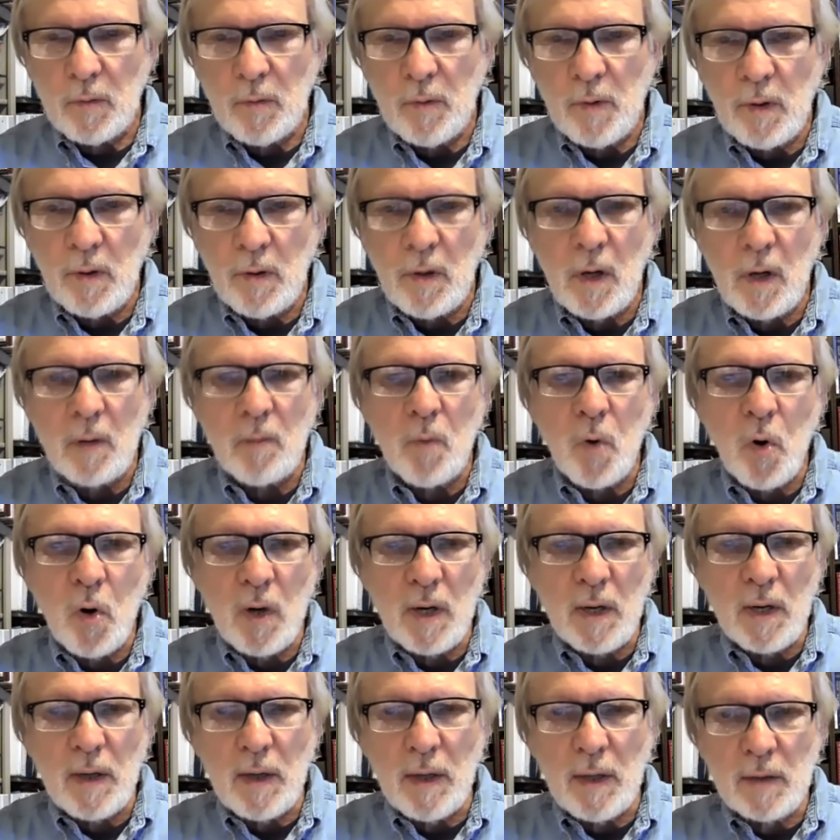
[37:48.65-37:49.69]
There are more
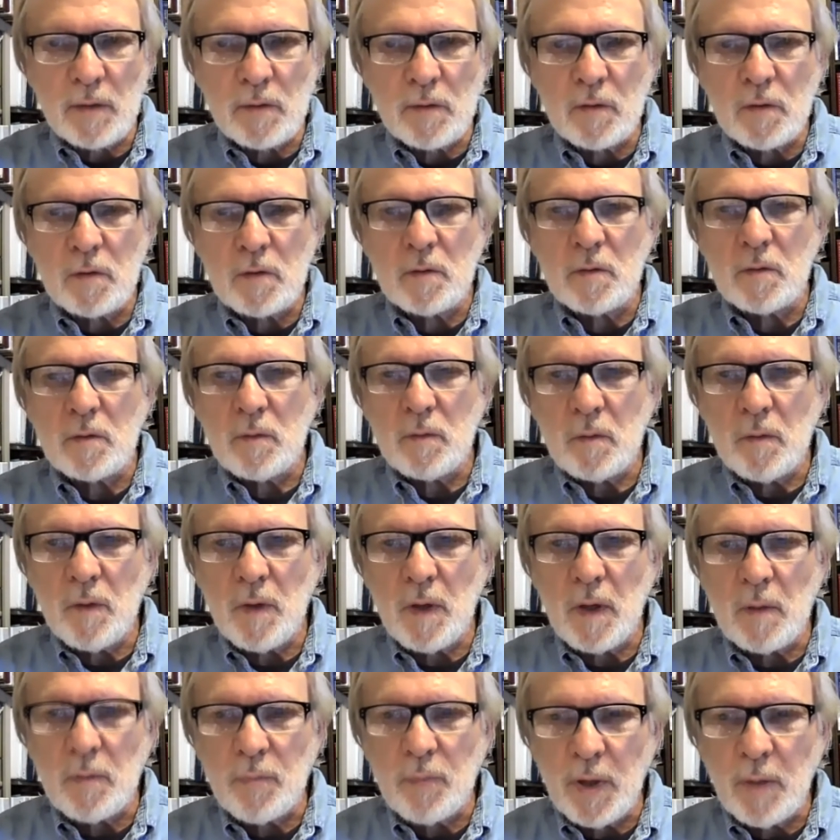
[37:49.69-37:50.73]
guns
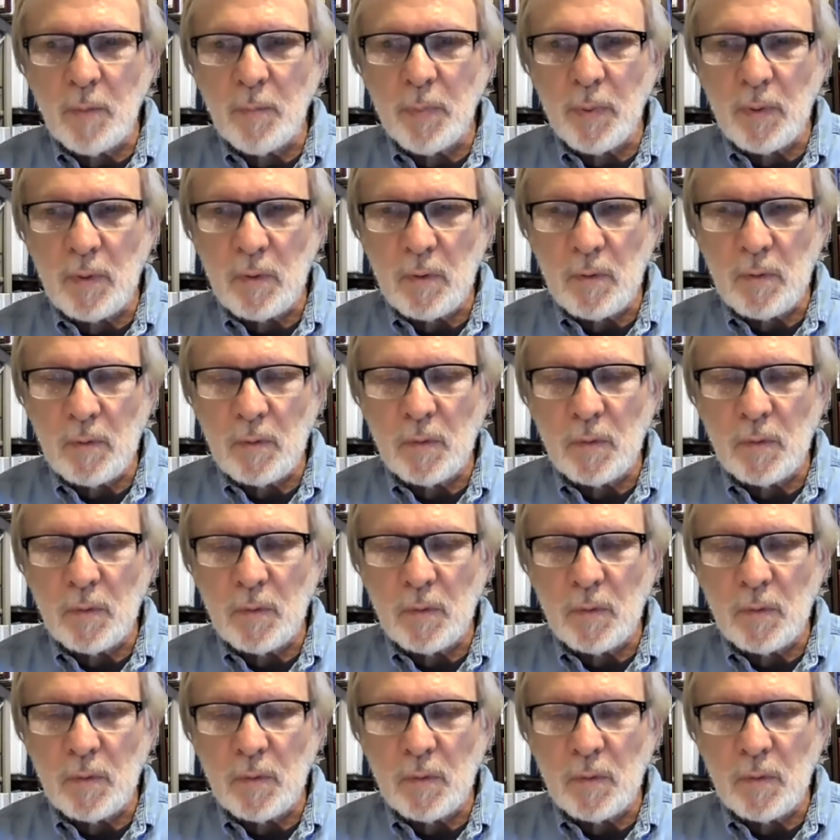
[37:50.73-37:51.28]
than people